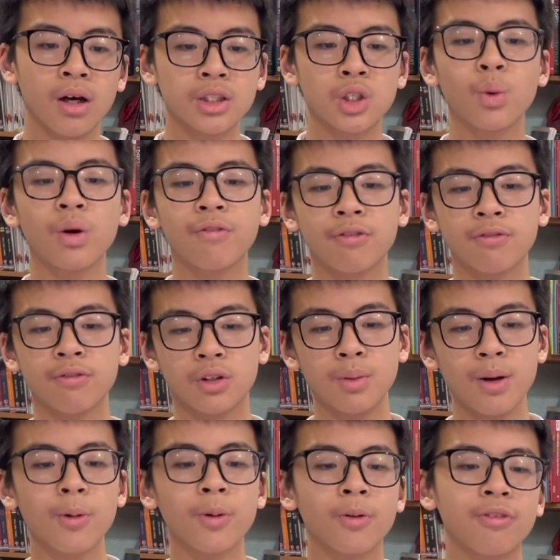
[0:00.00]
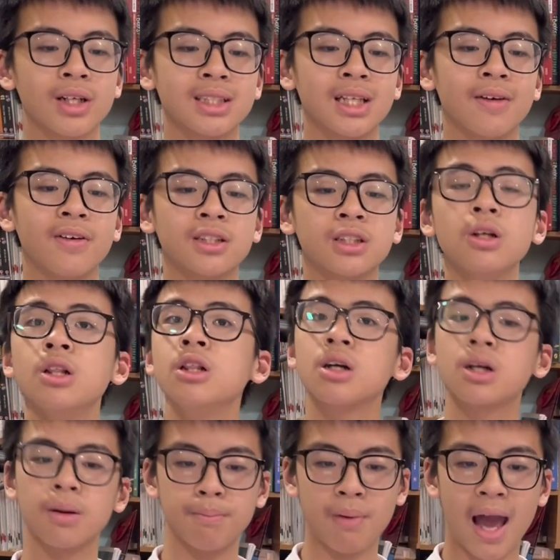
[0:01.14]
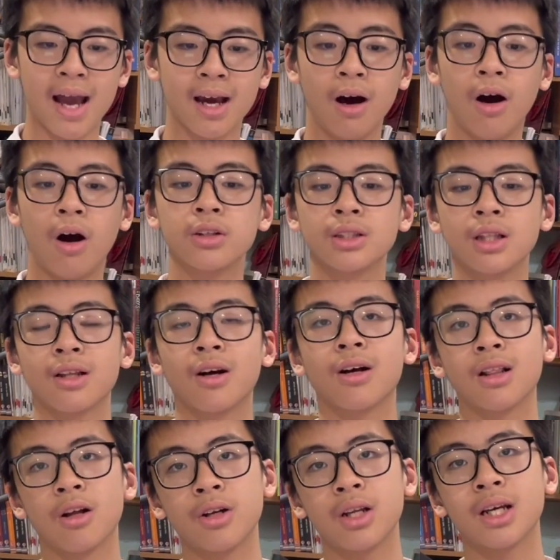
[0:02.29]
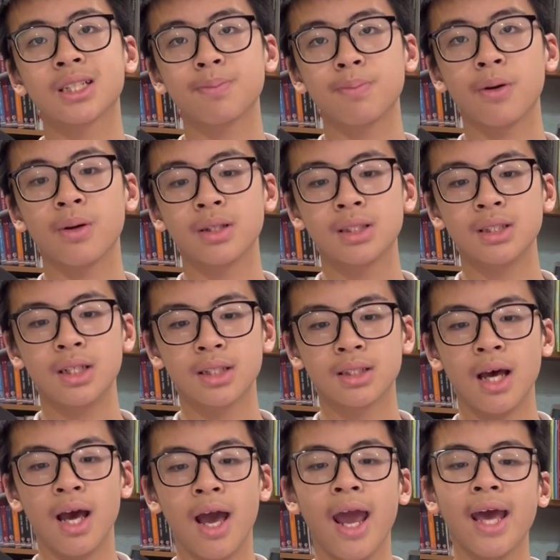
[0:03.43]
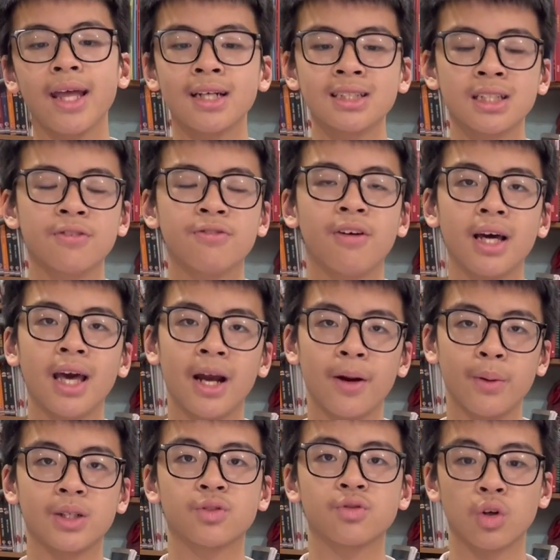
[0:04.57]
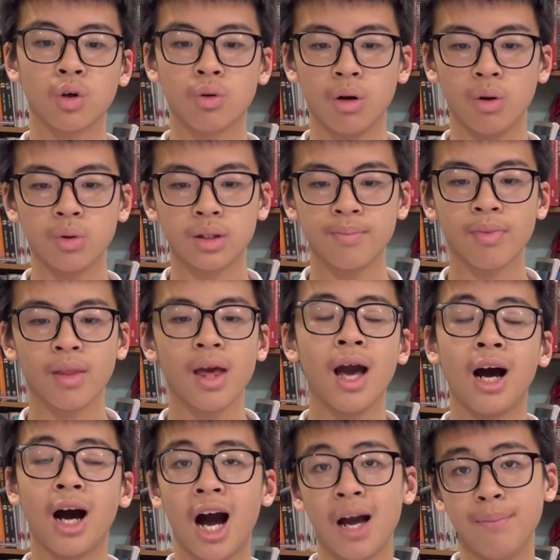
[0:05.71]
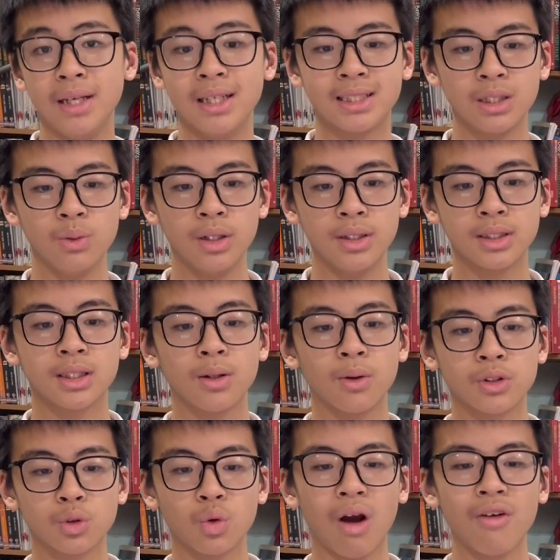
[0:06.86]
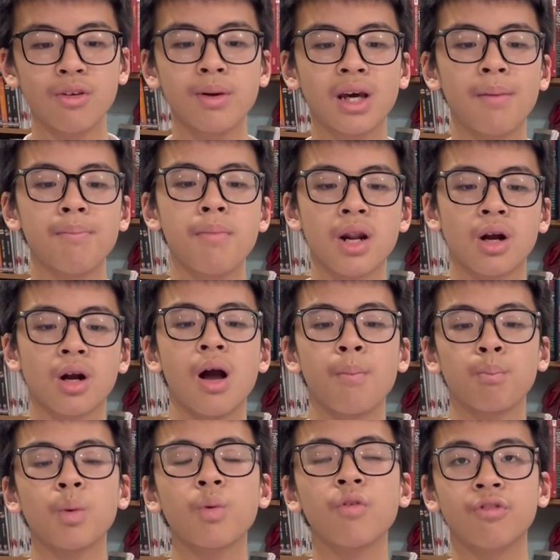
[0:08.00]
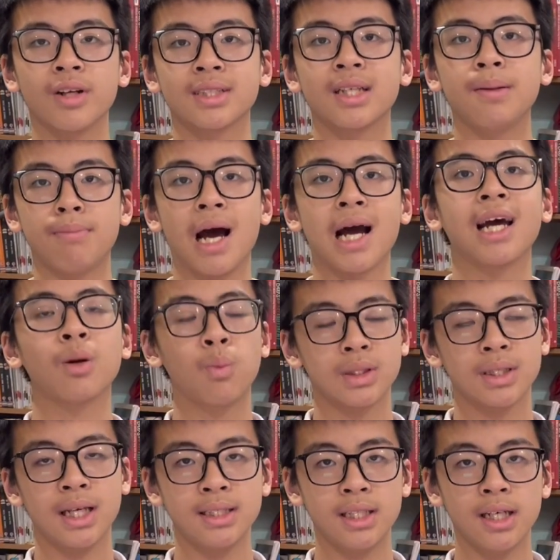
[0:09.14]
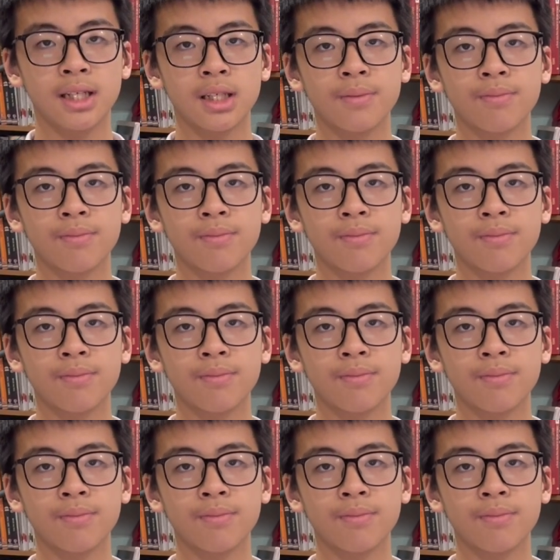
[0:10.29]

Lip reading: To be reflective is to look back on learning experiences and identify areas for growth. IB students strive to become better by reflecting back at what they did.